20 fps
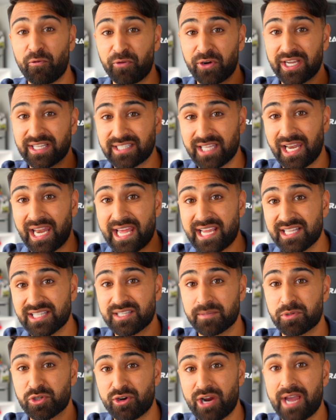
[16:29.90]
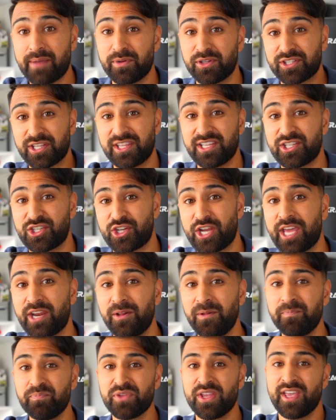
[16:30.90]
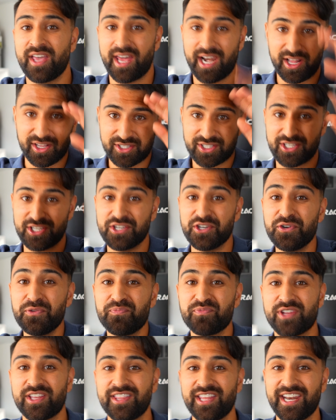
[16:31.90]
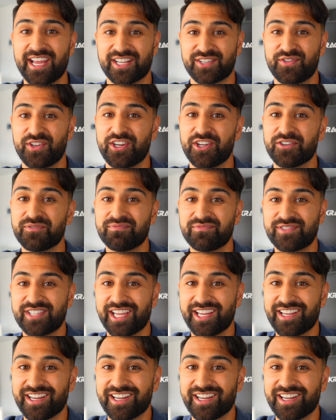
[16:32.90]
forget to like and subscribe onto this channel, and I'll see you in the next video. Take